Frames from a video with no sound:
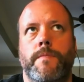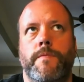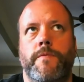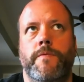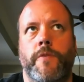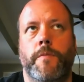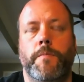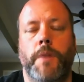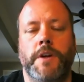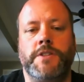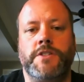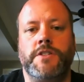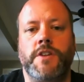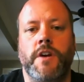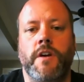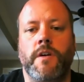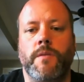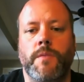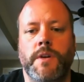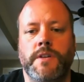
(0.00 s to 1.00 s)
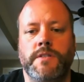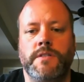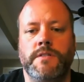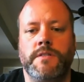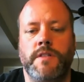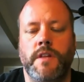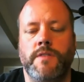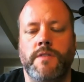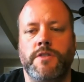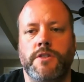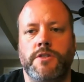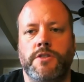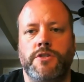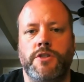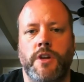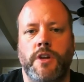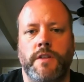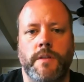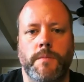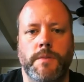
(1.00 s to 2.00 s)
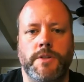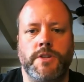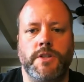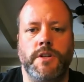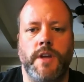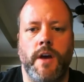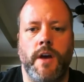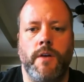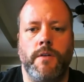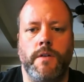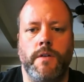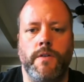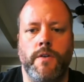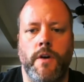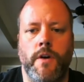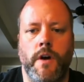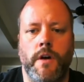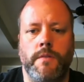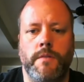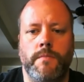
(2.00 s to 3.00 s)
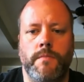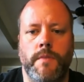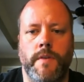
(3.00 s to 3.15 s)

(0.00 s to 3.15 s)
for budgetary reasons, they've just shut the mission down, and they're not,